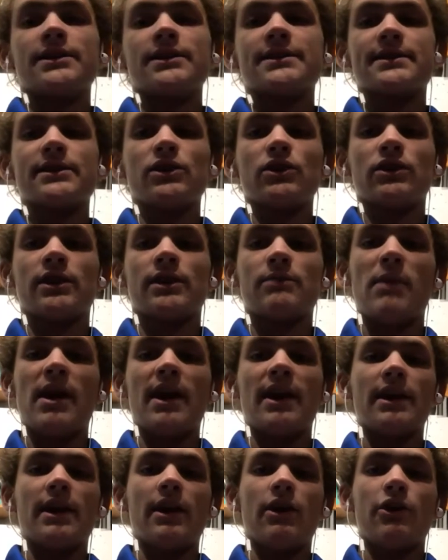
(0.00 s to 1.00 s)
still
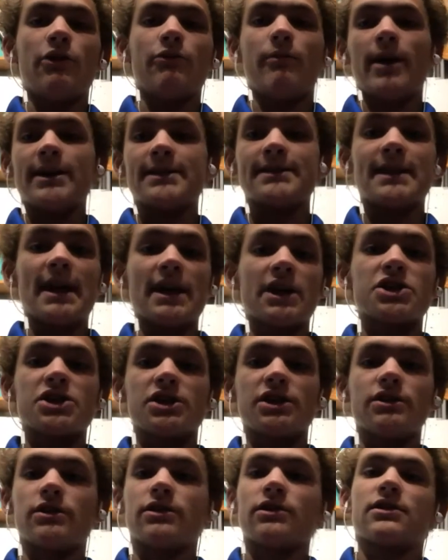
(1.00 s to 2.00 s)
make it out of my
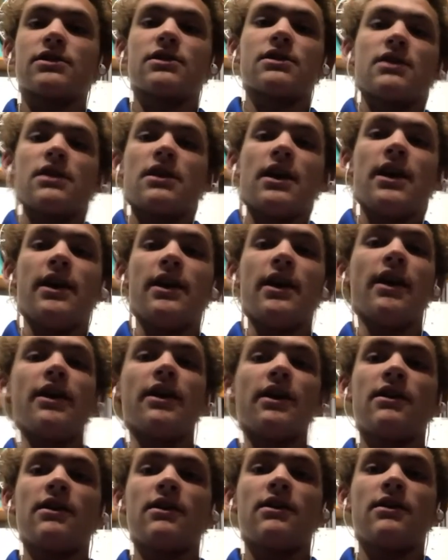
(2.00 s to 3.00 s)
section. And
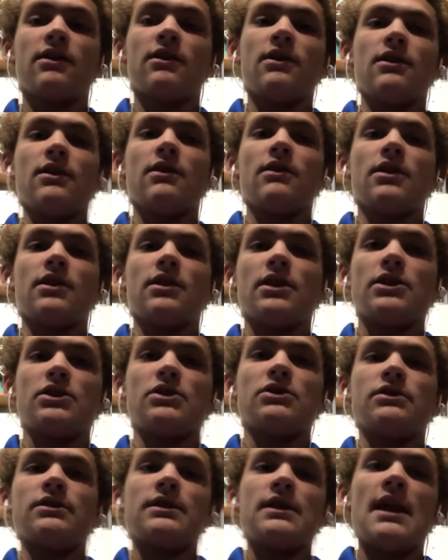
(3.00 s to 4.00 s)

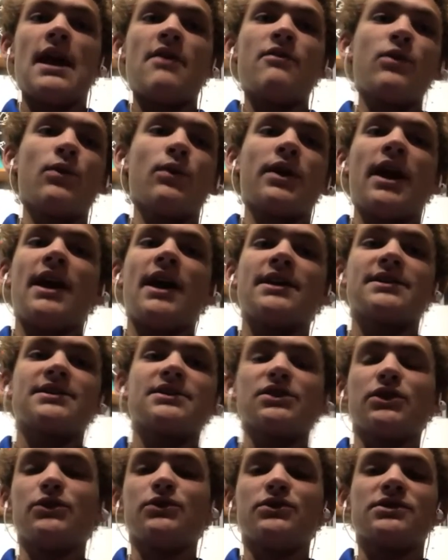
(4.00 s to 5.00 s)
everyone has
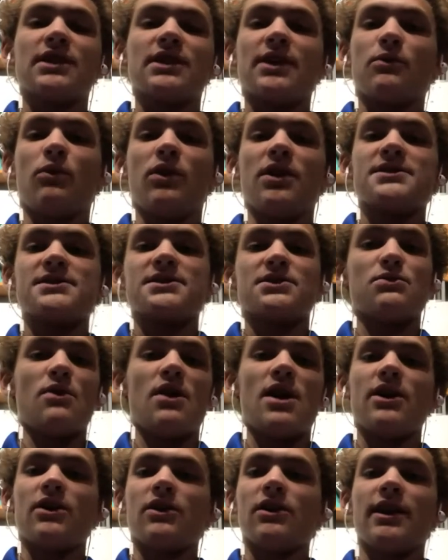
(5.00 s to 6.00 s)
to lose like once in a
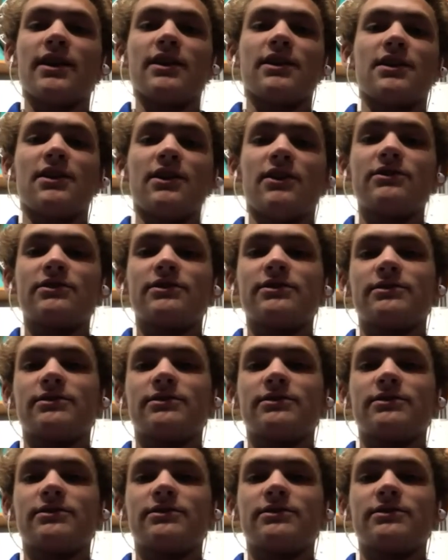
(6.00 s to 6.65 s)
while, like, you know?